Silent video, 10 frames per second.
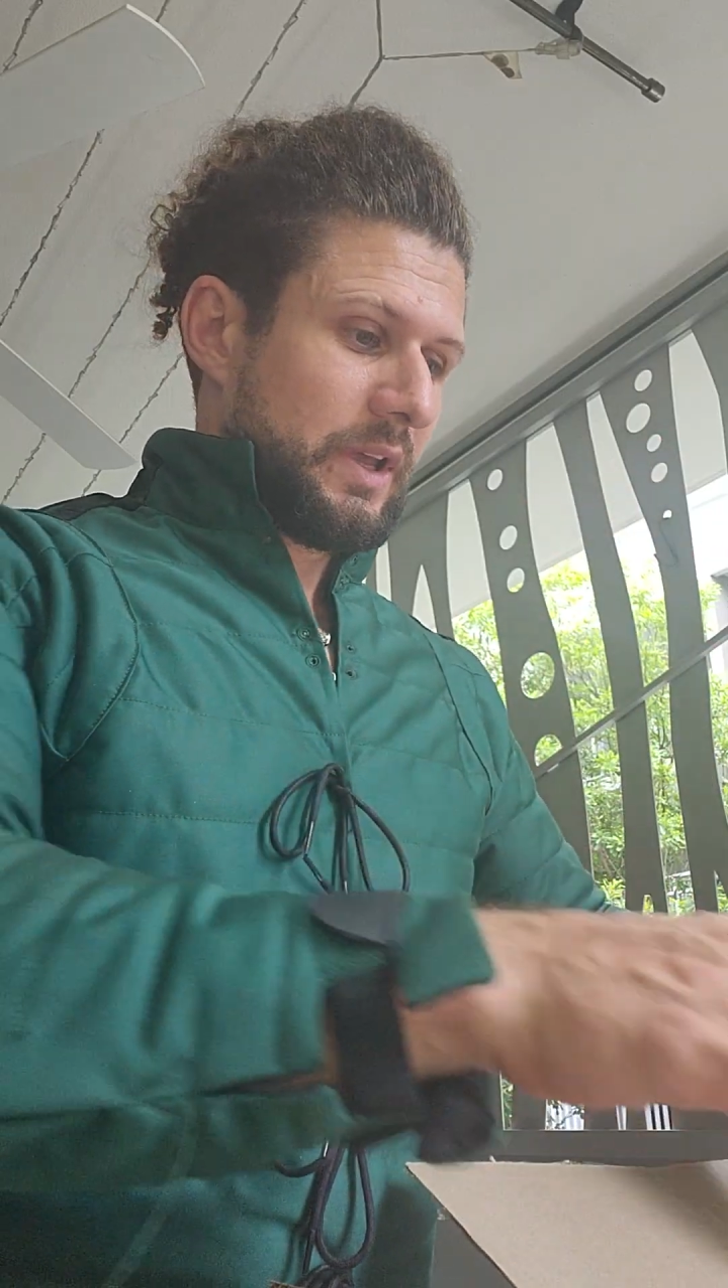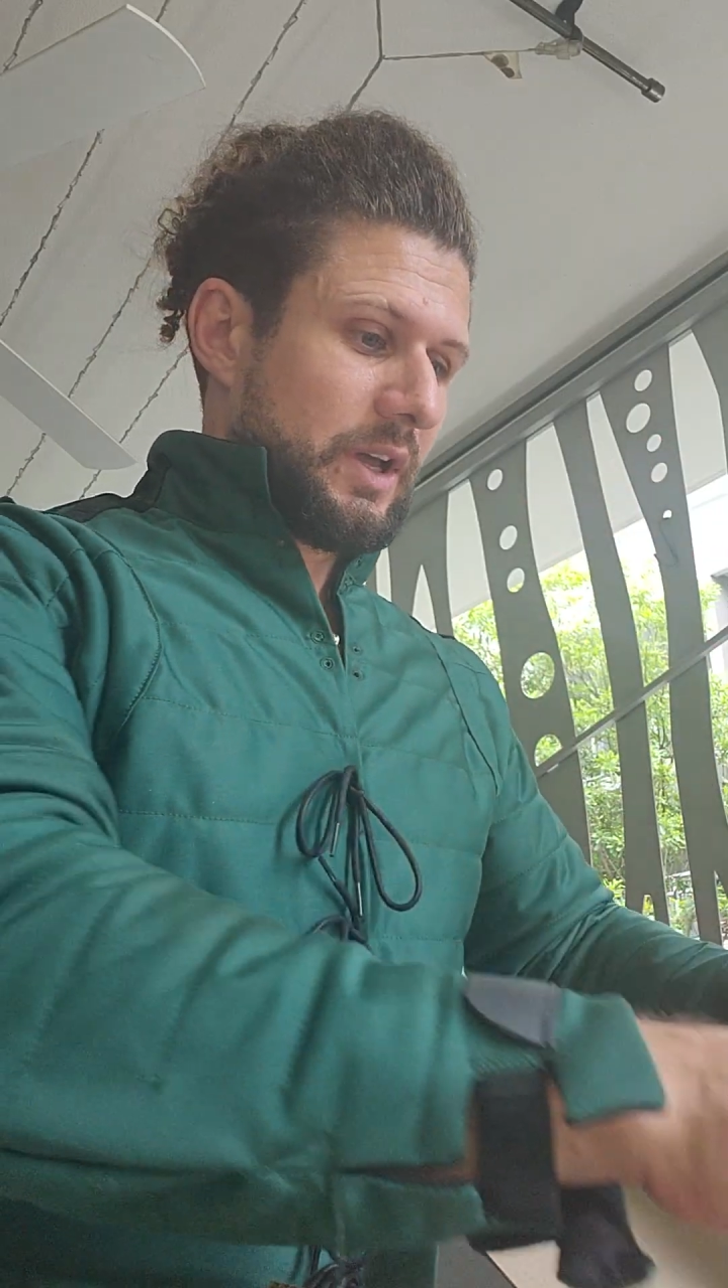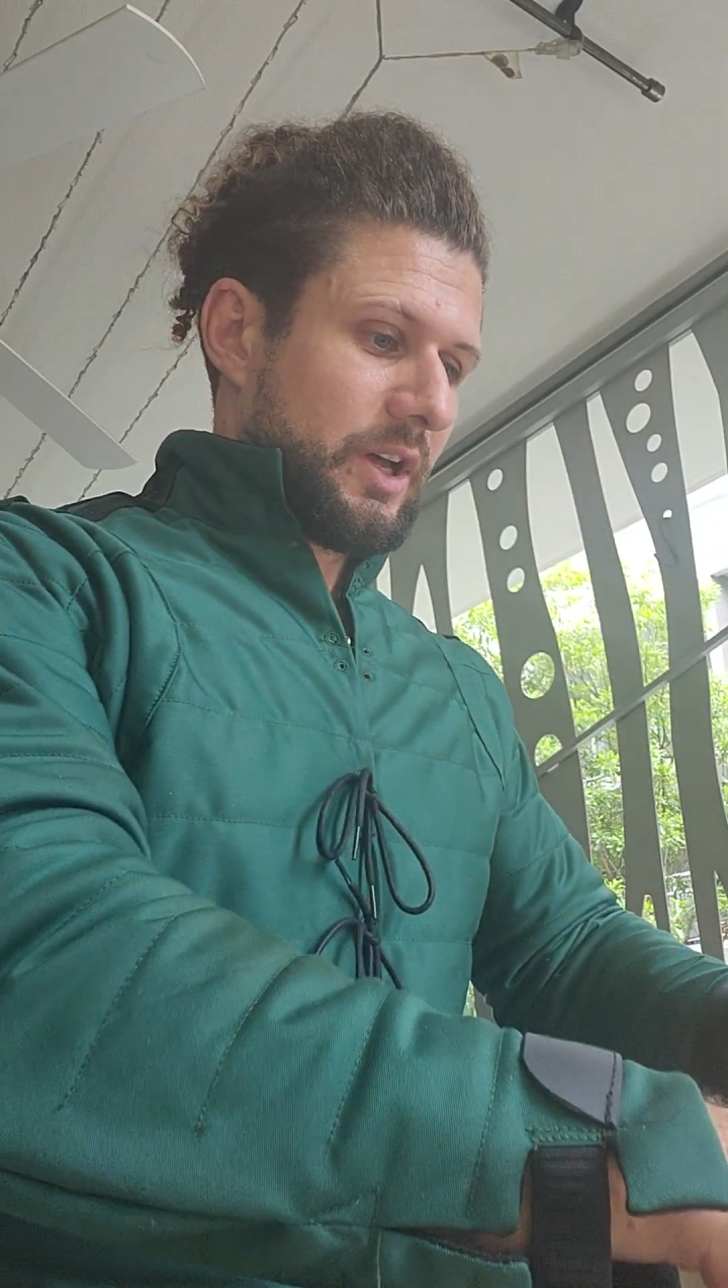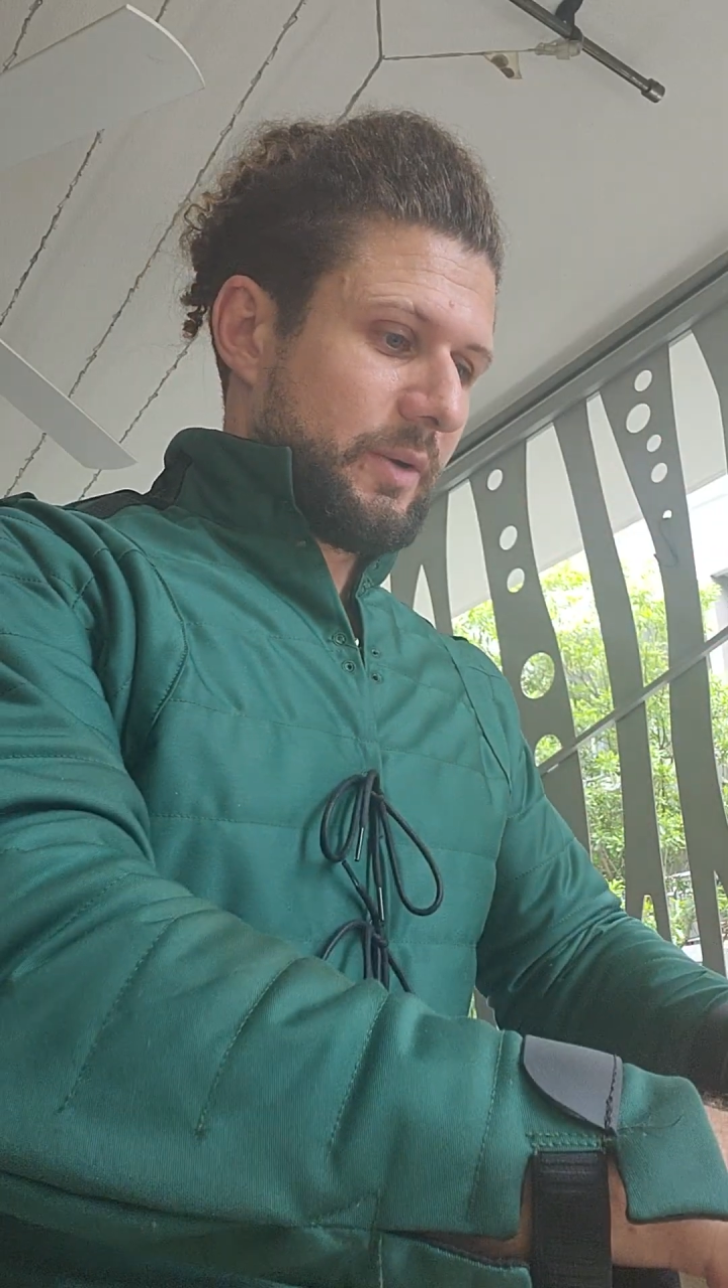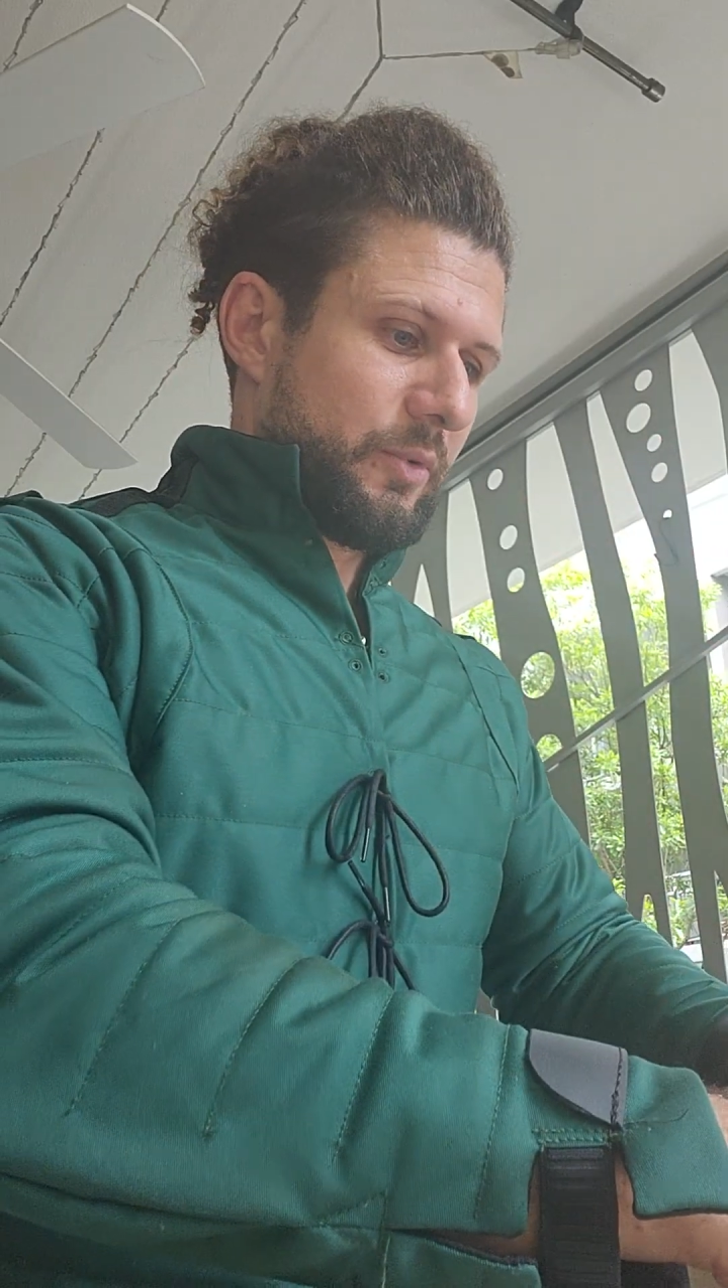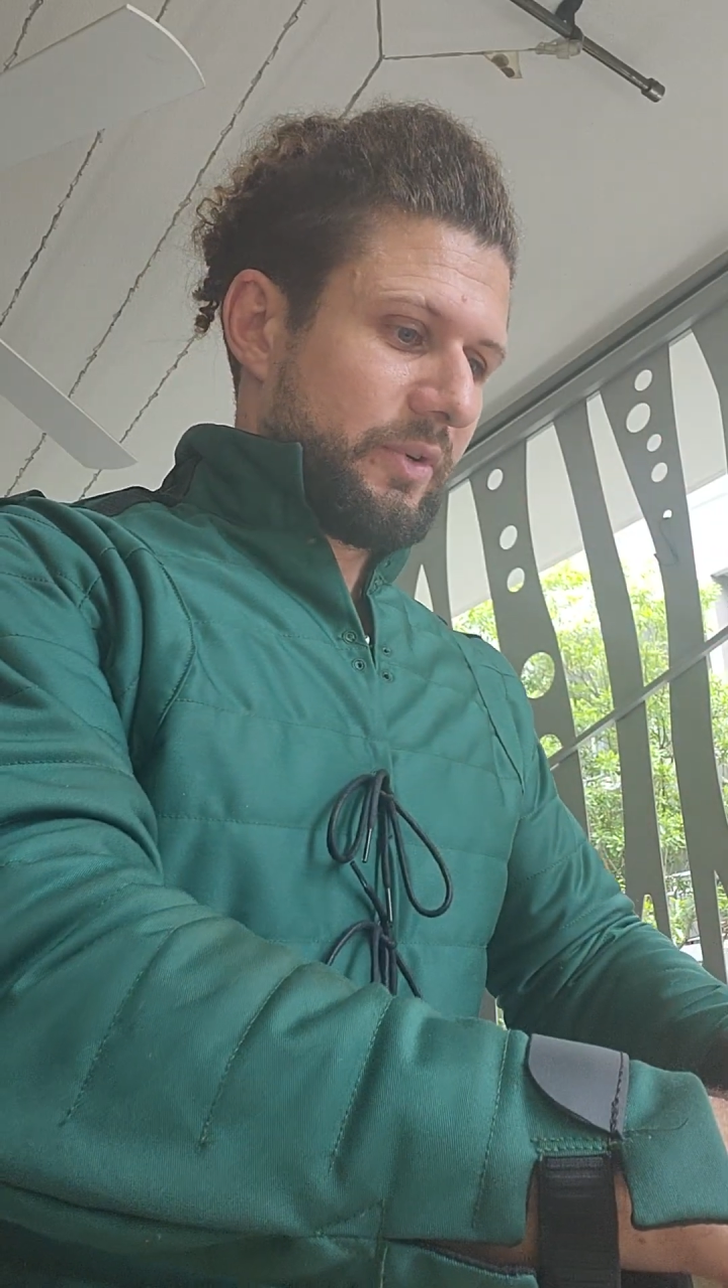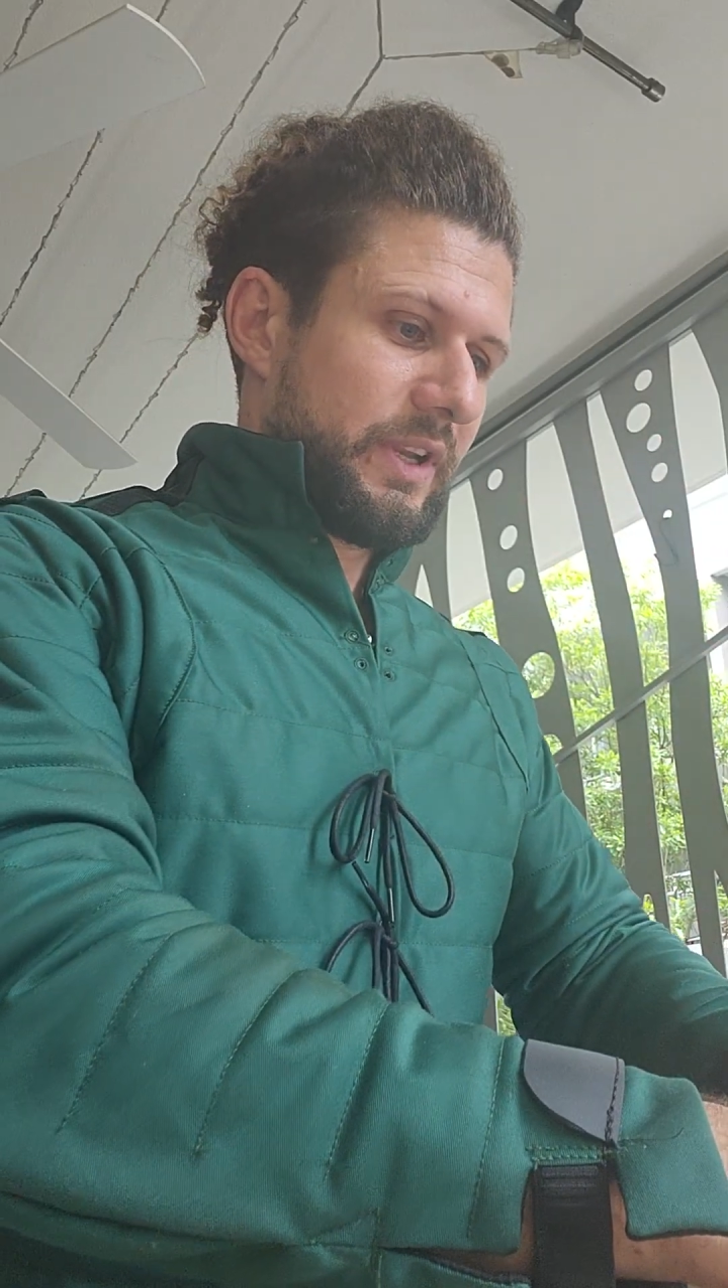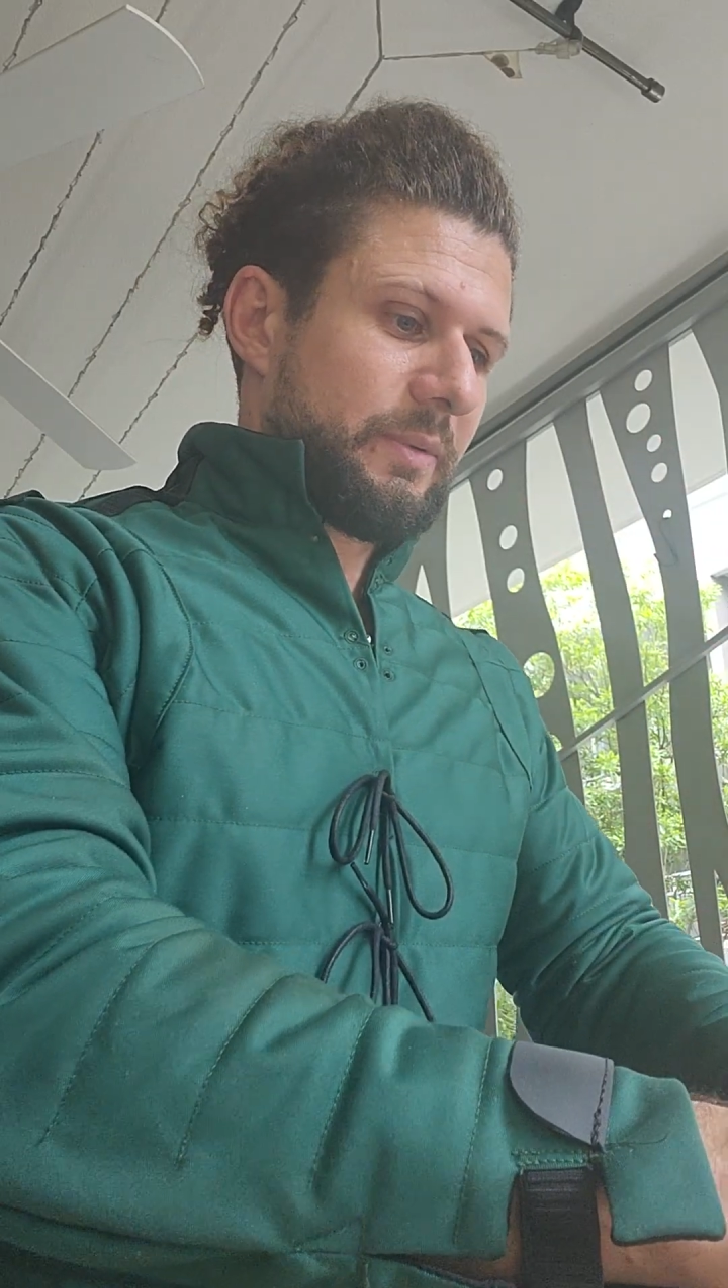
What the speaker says: already,